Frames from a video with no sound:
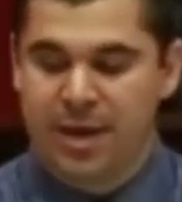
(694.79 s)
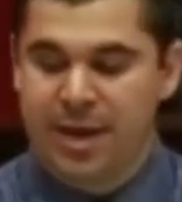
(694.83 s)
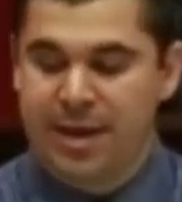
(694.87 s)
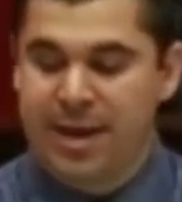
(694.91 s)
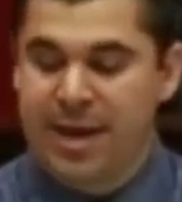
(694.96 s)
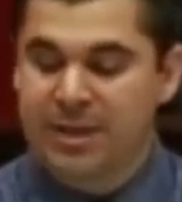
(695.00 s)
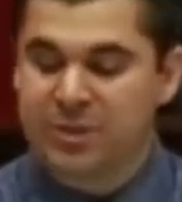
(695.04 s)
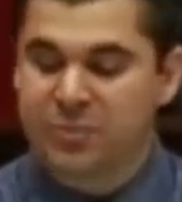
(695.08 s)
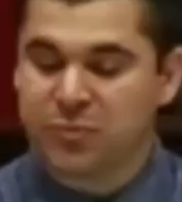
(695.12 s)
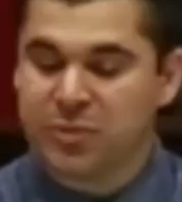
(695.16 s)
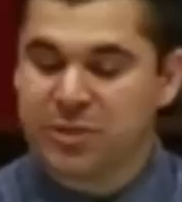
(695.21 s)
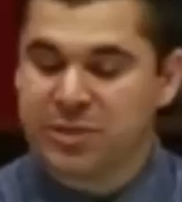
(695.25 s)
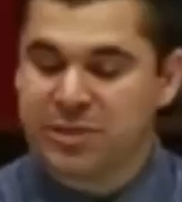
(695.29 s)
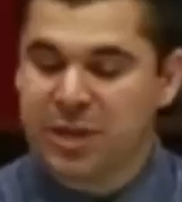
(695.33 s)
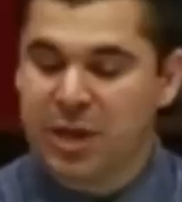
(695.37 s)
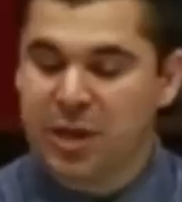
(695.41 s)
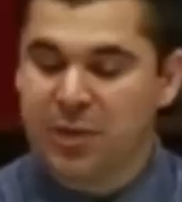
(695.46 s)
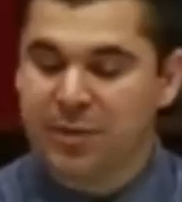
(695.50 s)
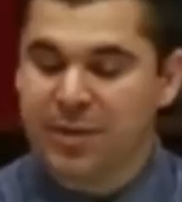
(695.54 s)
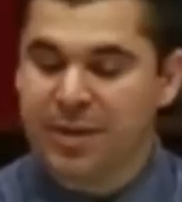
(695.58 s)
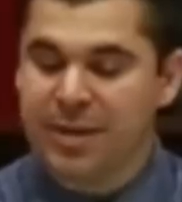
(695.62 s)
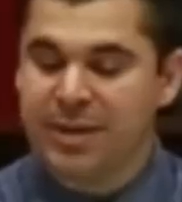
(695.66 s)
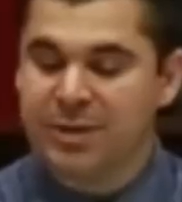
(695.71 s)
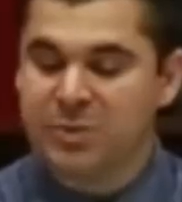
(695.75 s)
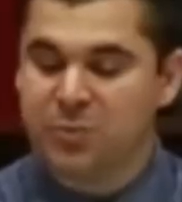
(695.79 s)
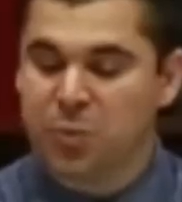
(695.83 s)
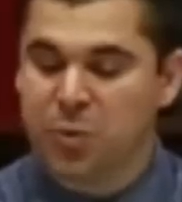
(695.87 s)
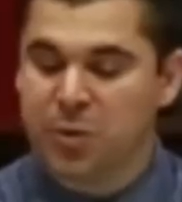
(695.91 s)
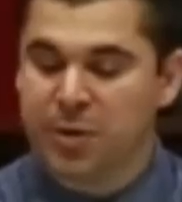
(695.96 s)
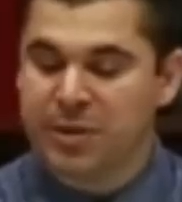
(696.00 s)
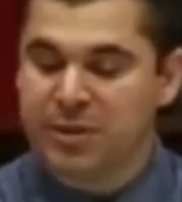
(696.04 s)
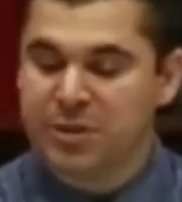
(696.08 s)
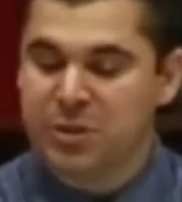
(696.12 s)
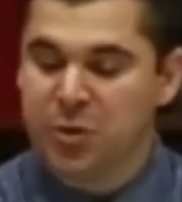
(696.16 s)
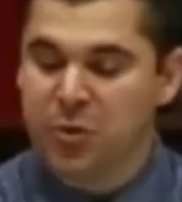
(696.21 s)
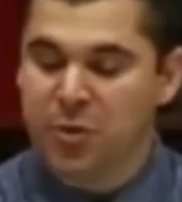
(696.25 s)
And as a result, his
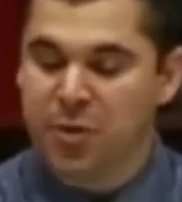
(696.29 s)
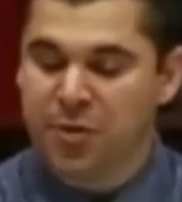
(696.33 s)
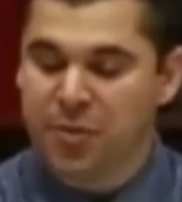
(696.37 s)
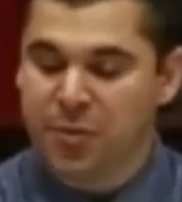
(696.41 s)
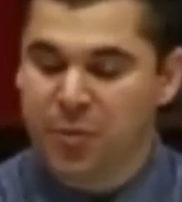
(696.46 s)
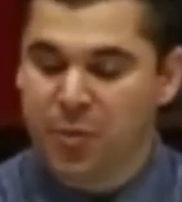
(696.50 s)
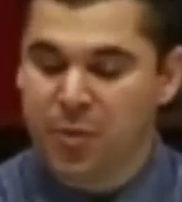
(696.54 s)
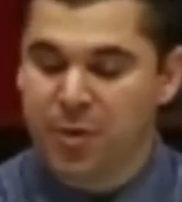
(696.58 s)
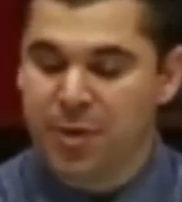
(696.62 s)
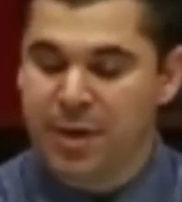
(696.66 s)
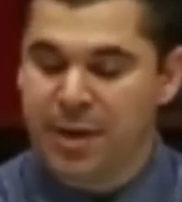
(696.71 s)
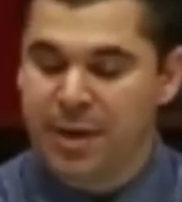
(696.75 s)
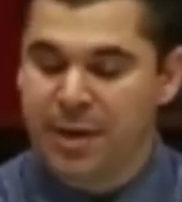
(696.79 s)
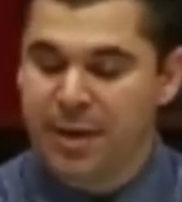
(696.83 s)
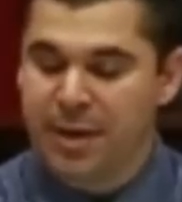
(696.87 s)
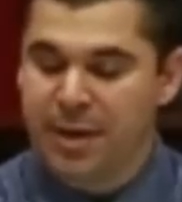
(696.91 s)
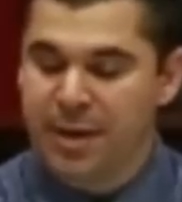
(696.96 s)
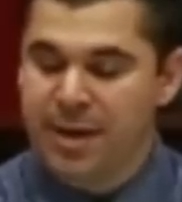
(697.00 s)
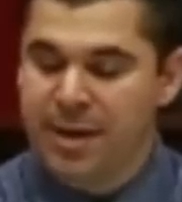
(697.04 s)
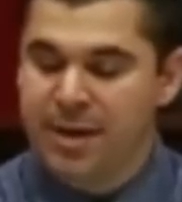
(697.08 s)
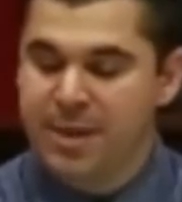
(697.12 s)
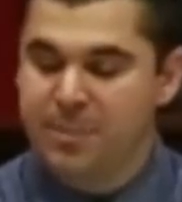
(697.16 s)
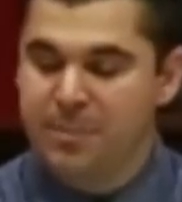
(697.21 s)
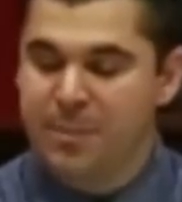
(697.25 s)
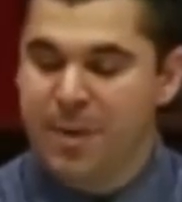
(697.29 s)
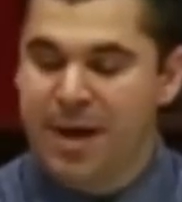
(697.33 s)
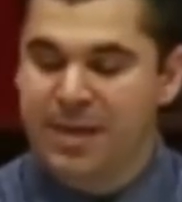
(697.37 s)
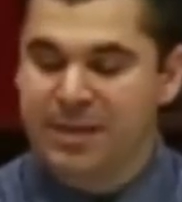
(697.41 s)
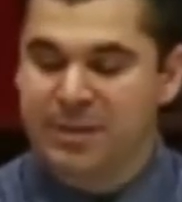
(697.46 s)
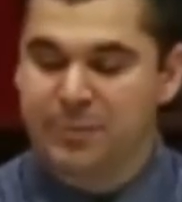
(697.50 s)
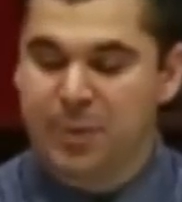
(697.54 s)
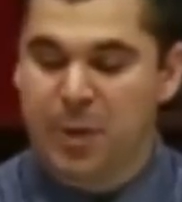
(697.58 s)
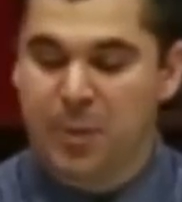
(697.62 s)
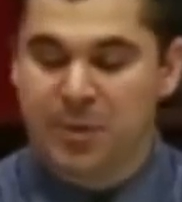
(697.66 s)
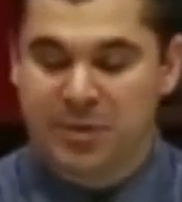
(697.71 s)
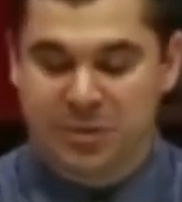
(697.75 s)
word has no authority in the
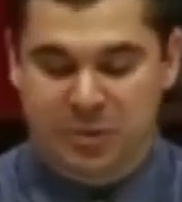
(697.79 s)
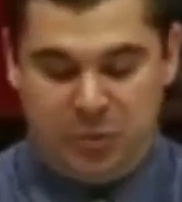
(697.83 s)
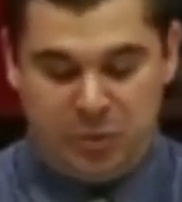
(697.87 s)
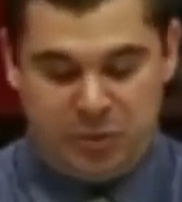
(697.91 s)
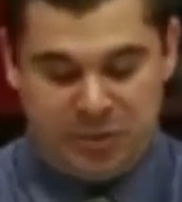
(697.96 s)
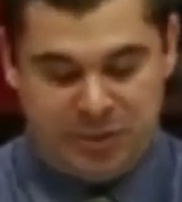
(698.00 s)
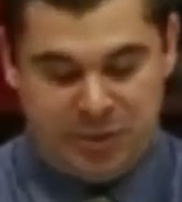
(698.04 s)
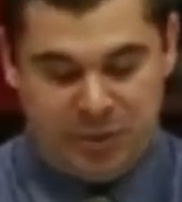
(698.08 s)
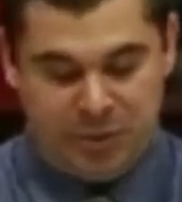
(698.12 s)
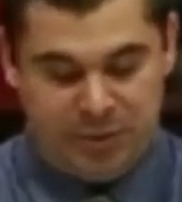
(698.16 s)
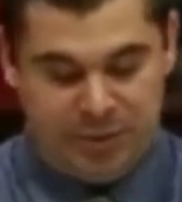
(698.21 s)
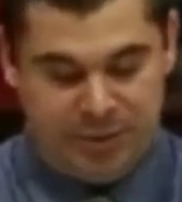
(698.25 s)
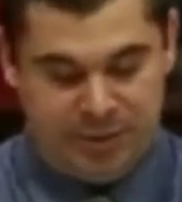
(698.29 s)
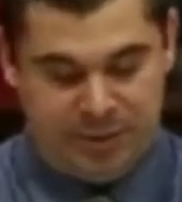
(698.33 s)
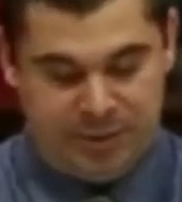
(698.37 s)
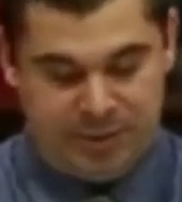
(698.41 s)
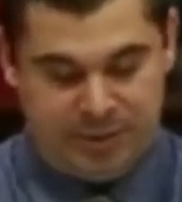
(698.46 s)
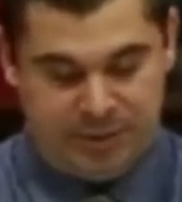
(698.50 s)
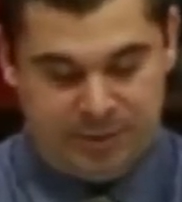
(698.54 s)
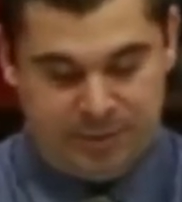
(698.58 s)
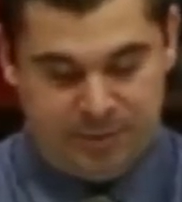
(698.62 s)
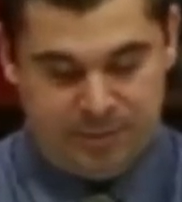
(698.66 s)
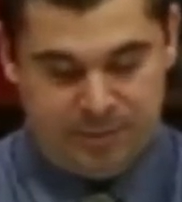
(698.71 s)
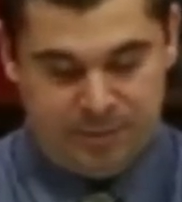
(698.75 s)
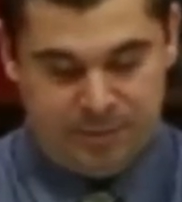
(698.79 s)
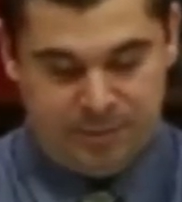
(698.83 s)
minds of public school students.